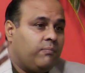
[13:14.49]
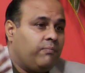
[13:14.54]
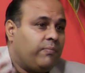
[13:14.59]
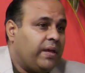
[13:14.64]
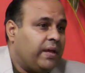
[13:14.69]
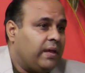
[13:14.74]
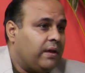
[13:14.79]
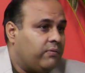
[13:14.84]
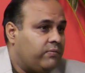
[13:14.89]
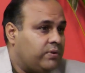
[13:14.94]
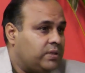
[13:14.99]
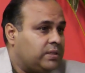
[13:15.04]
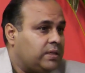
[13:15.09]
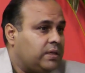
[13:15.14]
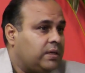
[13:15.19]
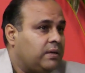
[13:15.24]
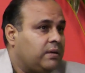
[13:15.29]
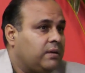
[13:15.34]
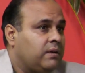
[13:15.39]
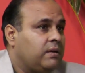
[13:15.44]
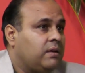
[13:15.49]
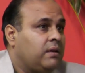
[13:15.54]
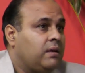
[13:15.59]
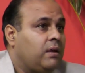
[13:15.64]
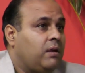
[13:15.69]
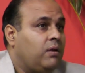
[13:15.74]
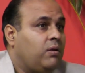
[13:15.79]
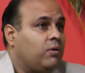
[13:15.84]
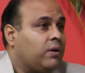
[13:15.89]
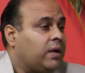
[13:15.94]
pay a visit,
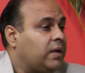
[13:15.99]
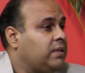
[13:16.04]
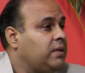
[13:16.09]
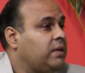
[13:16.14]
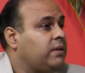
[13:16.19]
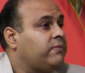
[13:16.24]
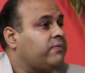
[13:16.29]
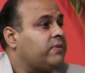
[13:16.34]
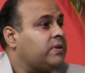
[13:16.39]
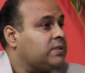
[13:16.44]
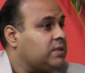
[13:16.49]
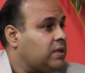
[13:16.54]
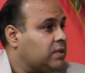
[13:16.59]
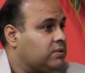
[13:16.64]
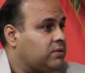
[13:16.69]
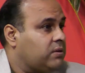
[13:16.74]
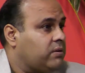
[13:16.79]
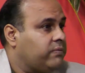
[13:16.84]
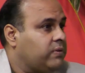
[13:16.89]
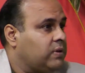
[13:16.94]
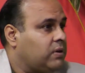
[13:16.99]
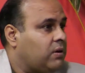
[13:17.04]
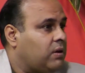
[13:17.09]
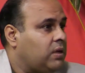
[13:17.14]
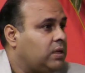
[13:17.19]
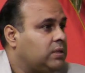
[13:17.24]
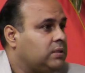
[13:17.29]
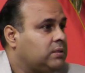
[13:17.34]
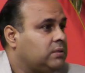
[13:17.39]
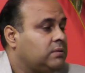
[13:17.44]
look at the infrastructure of the
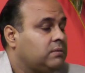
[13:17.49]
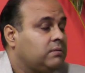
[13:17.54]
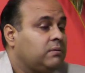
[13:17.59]
college.